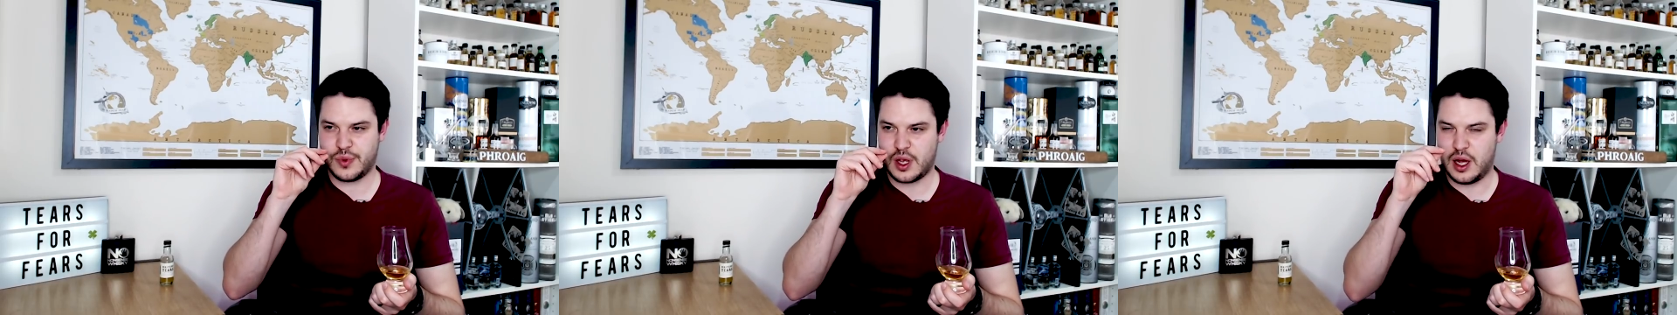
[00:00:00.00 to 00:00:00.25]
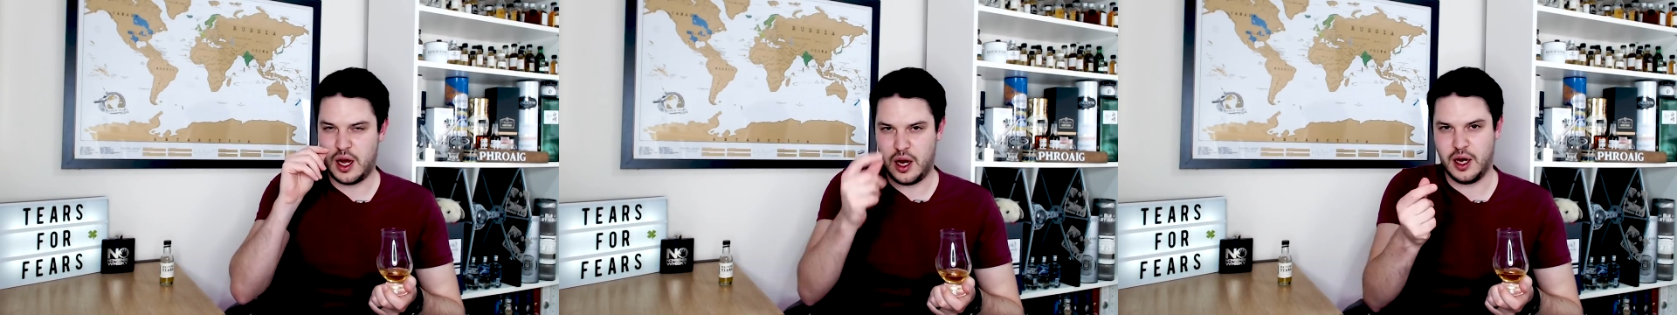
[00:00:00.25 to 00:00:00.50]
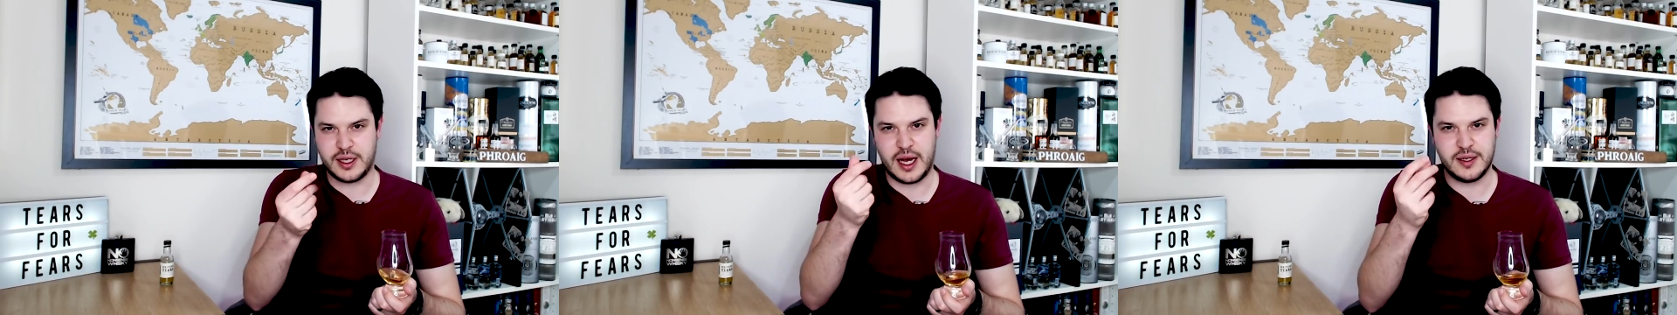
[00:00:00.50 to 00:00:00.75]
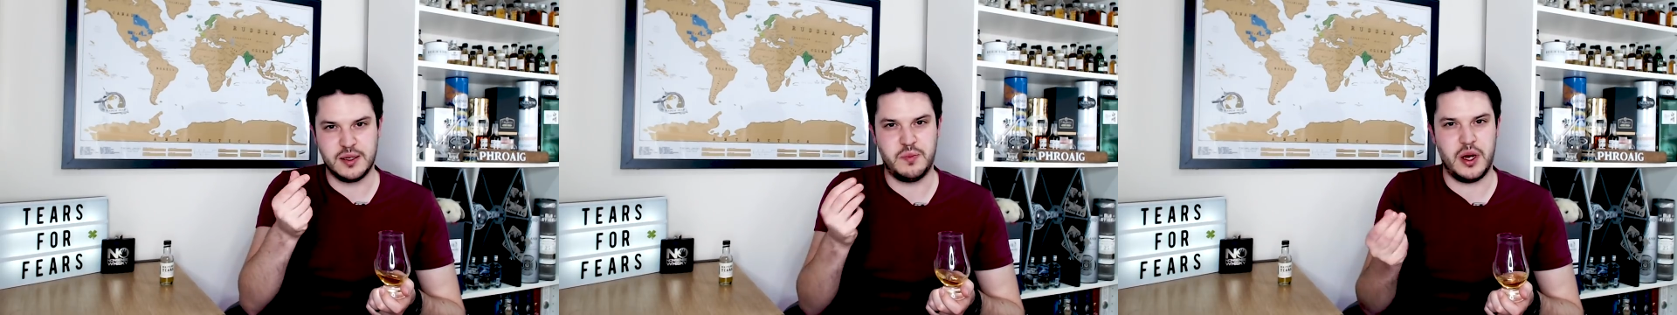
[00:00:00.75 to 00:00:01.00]
hard
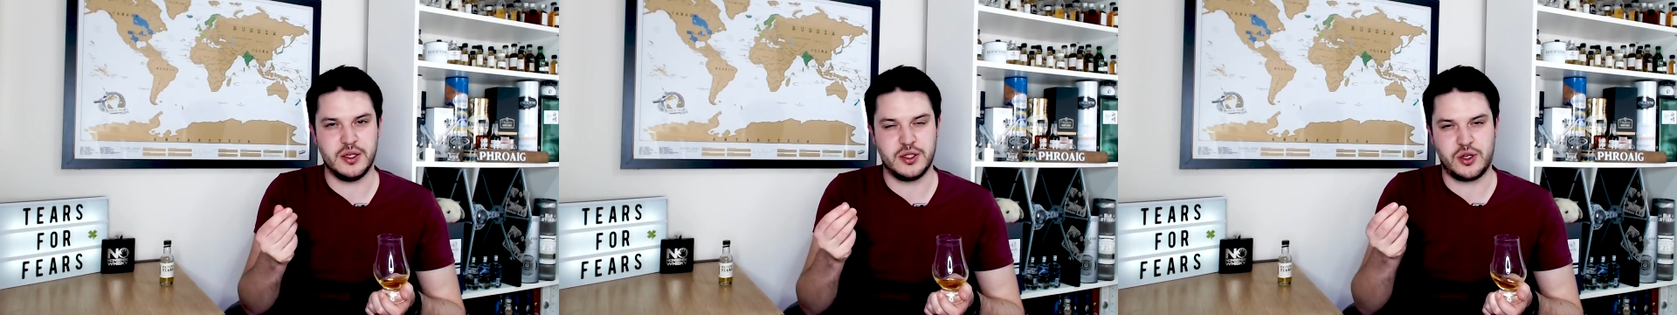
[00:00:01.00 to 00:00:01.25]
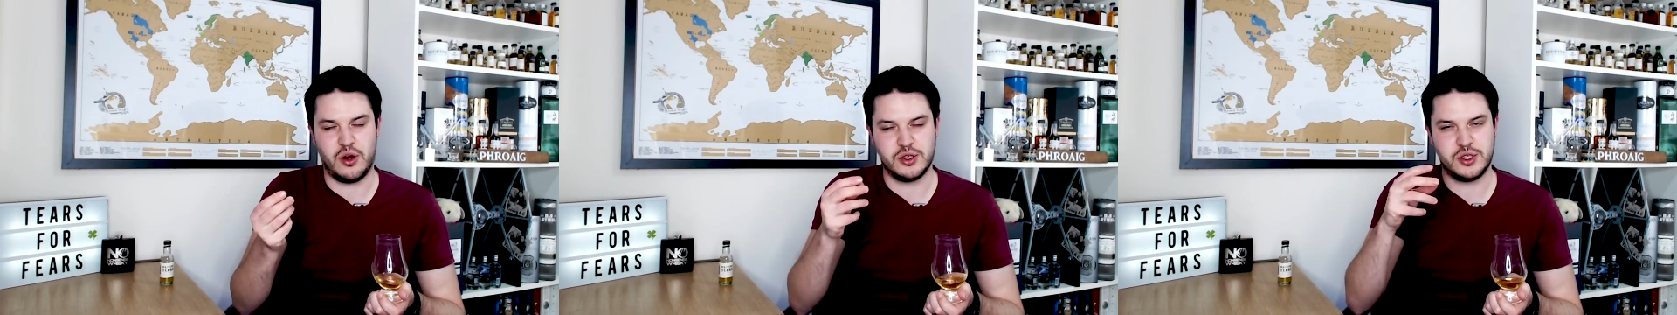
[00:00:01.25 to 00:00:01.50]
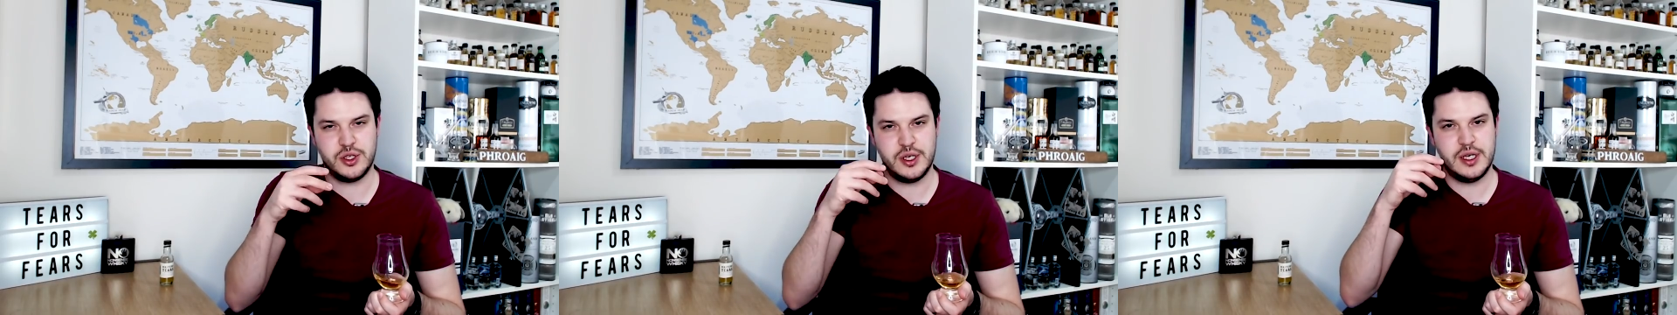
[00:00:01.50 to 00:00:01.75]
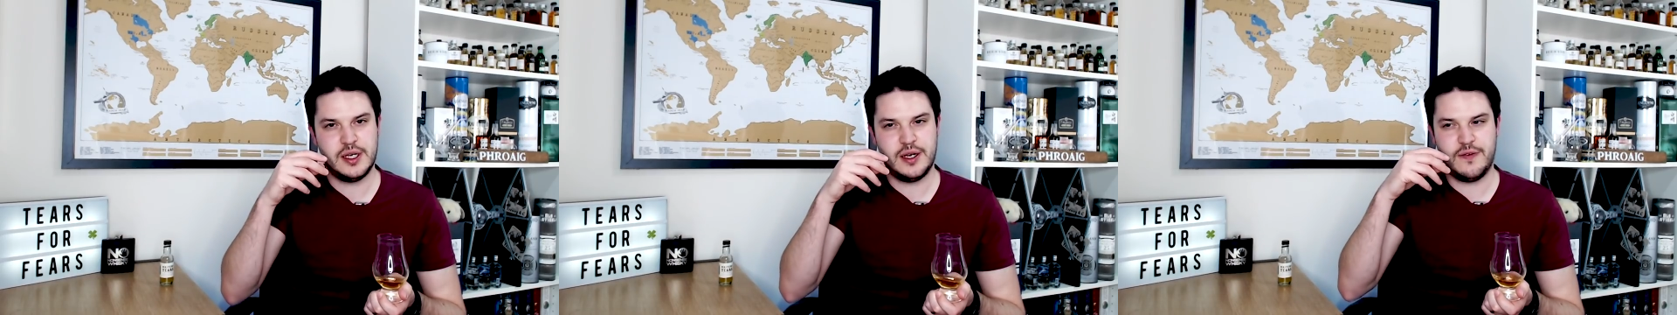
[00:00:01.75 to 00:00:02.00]
candy butterscotch
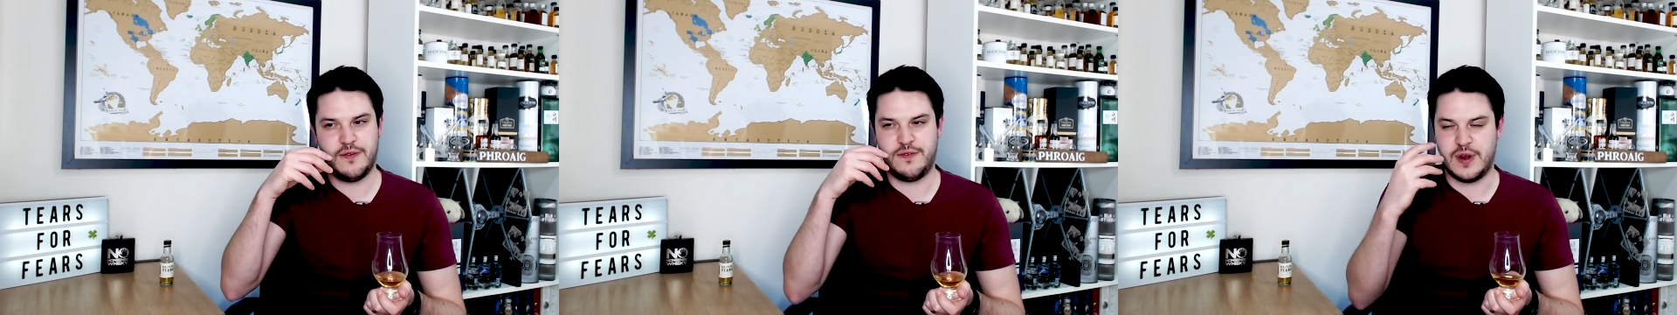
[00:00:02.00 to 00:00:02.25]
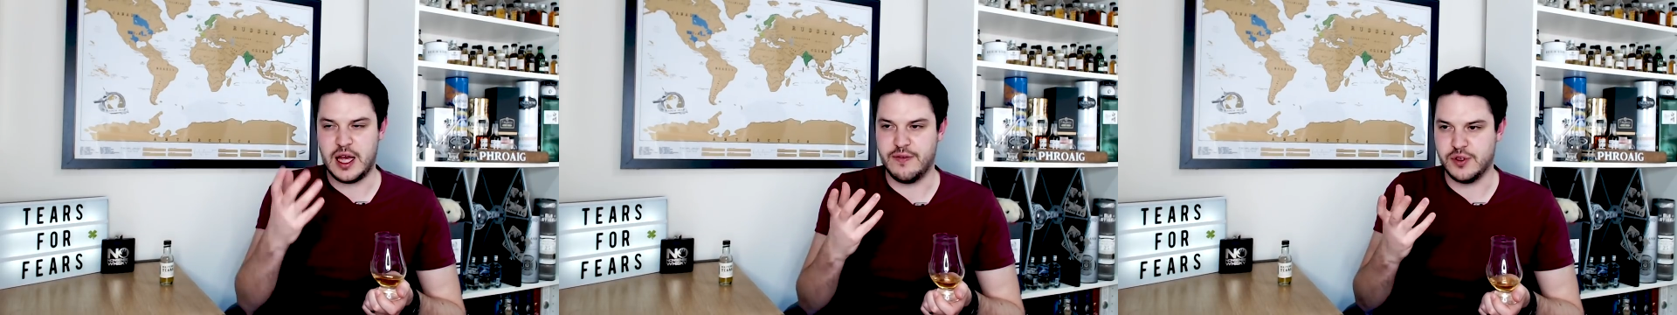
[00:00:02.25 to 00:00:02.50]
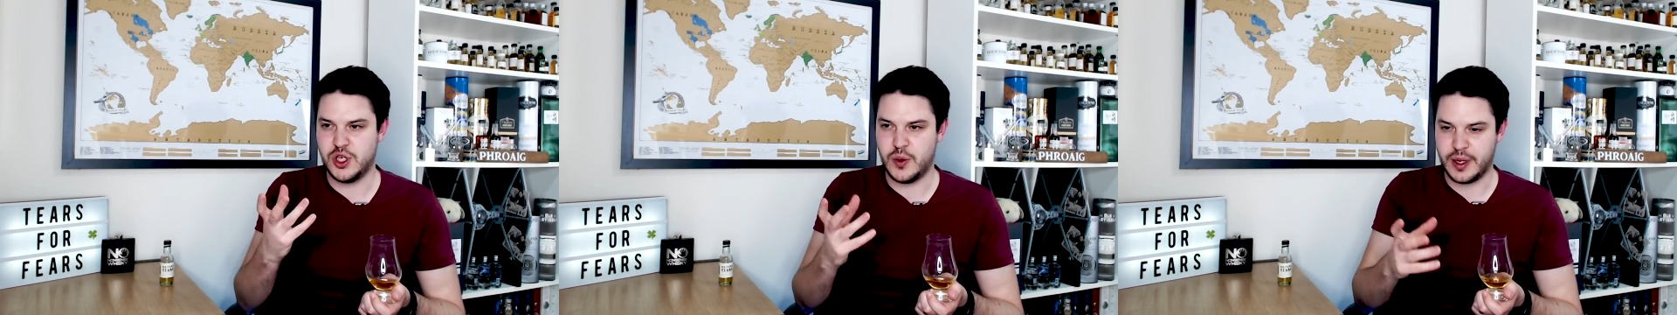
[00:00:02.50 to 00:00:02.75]
flavour to